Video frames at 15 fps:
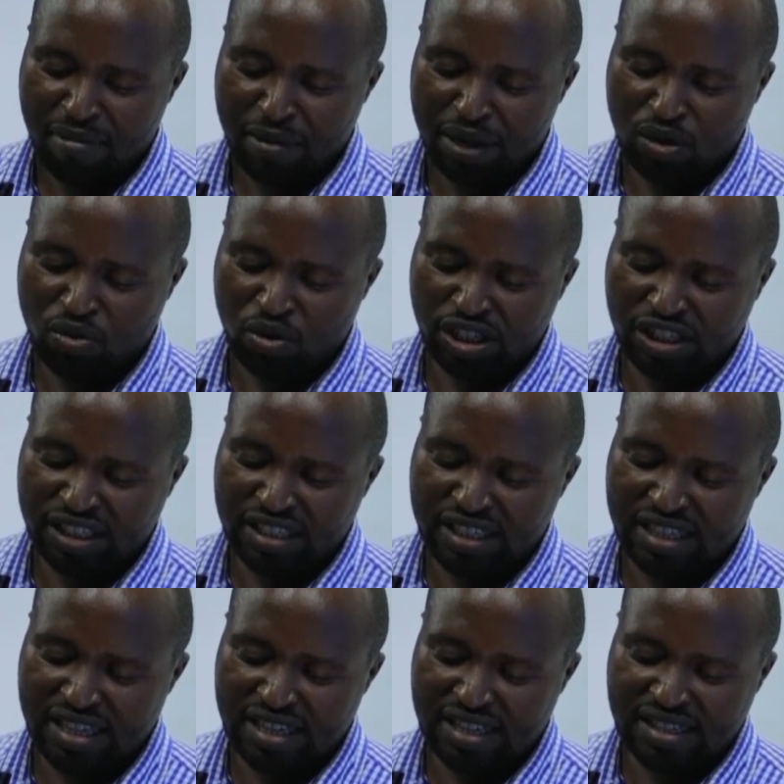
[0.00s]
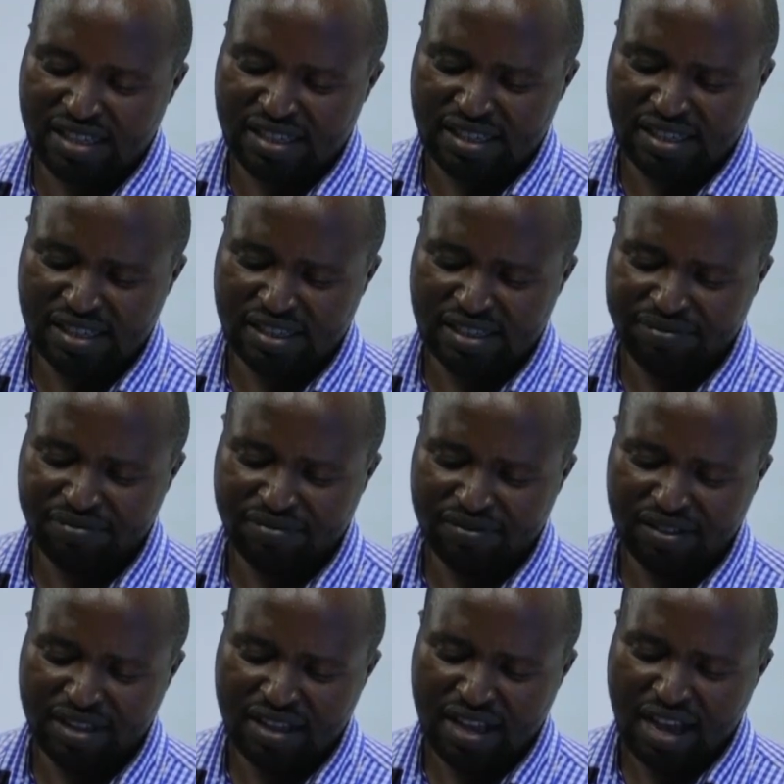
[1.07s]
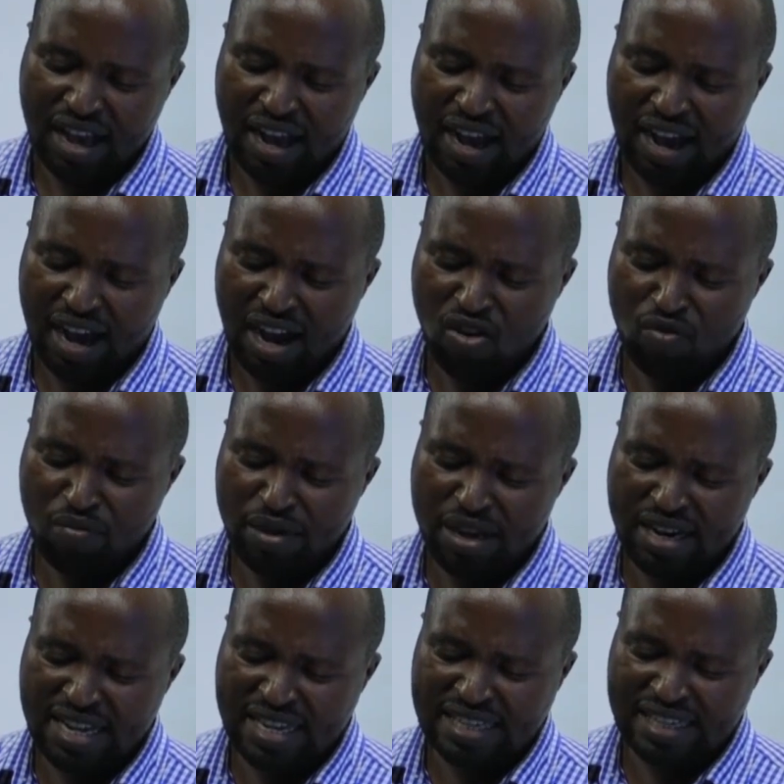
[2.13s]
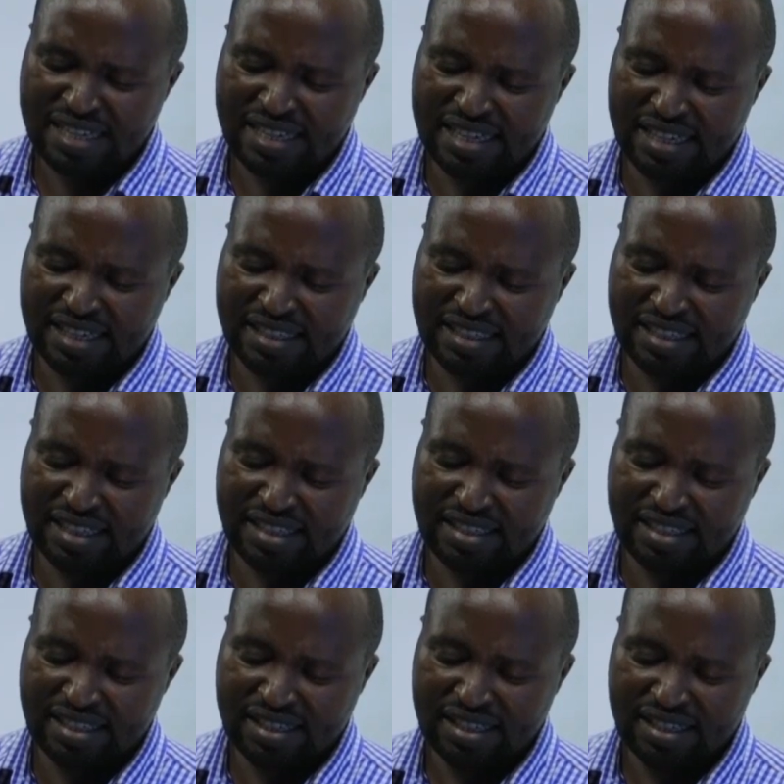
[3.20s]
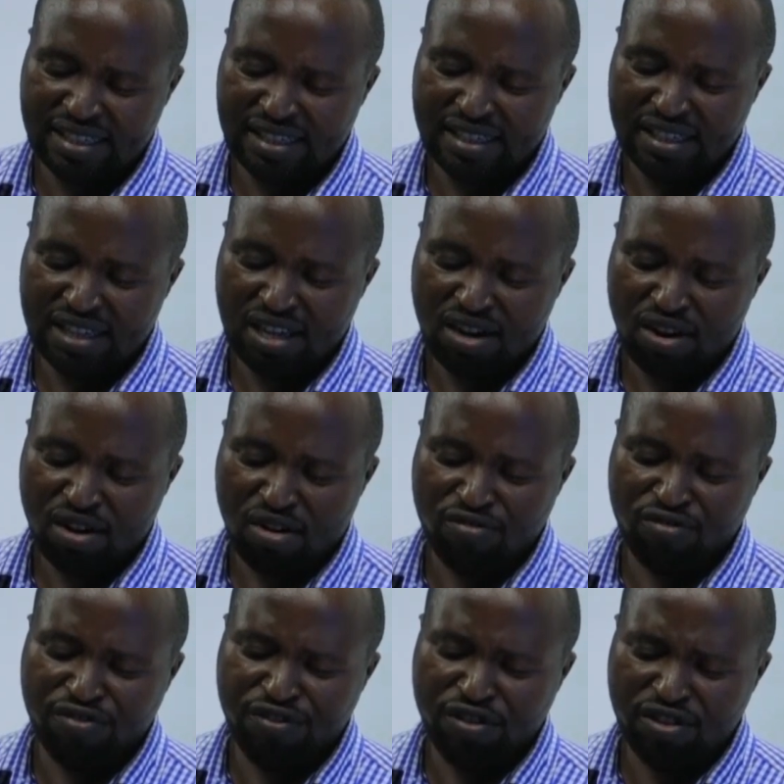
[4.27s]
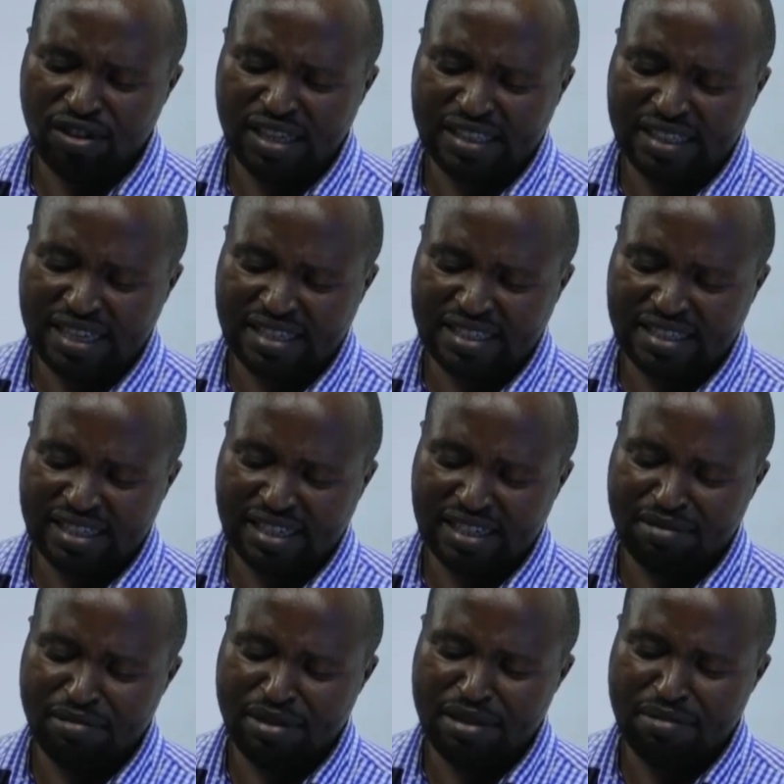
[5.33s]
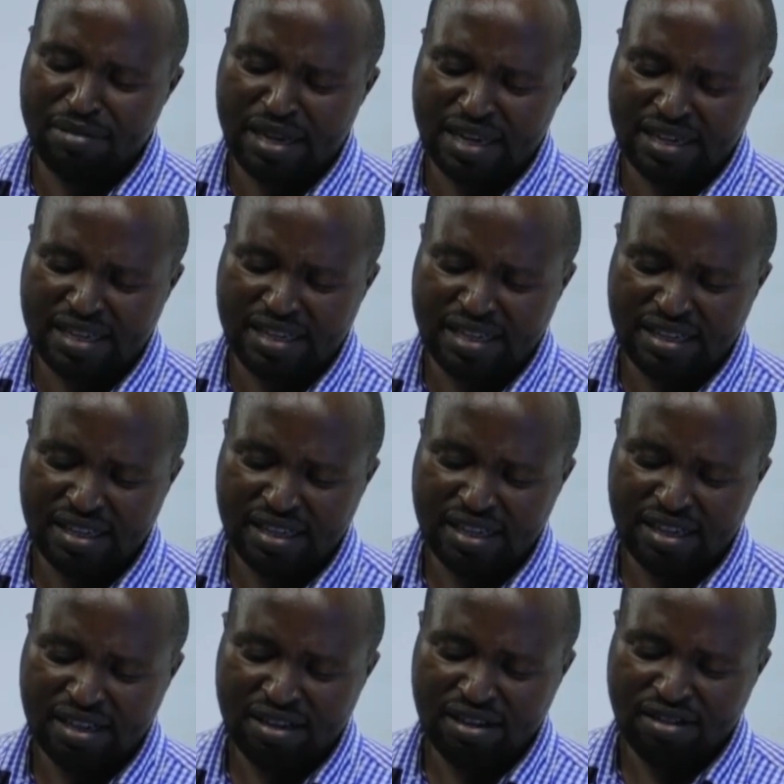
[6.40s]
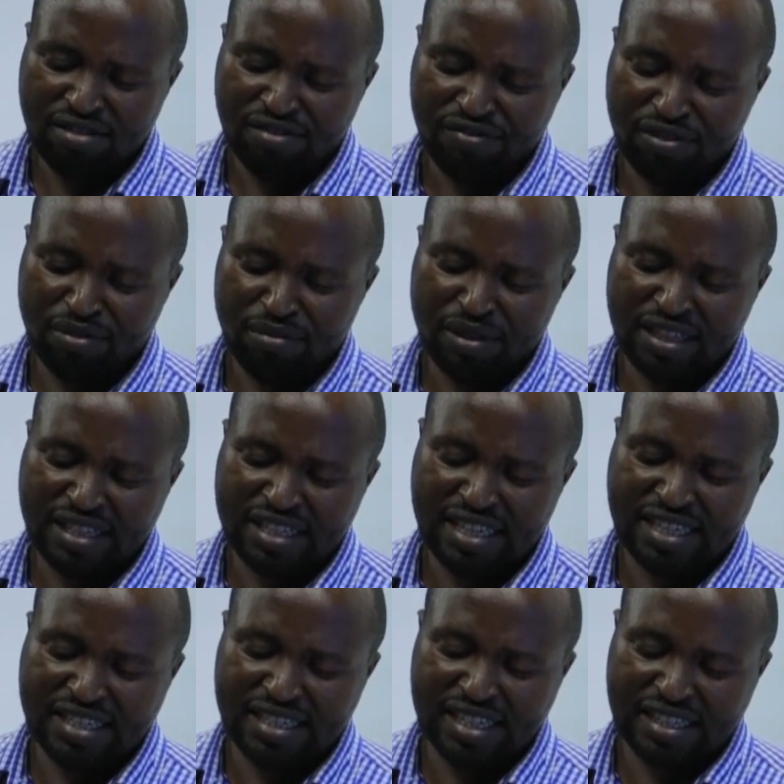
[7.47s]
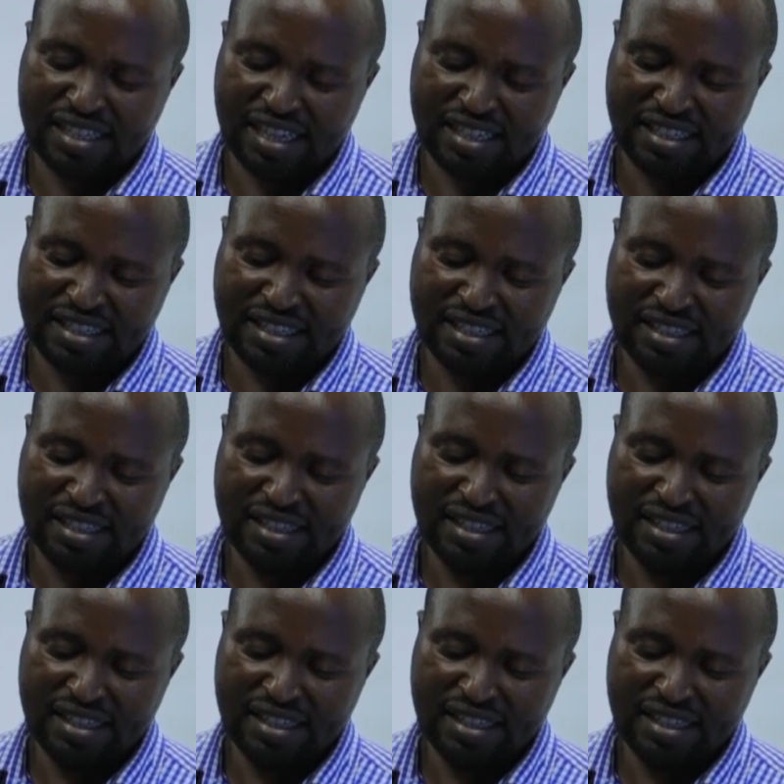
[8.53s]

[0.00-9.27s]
My question is, how many selections of 4 letters can be made from the 6 letters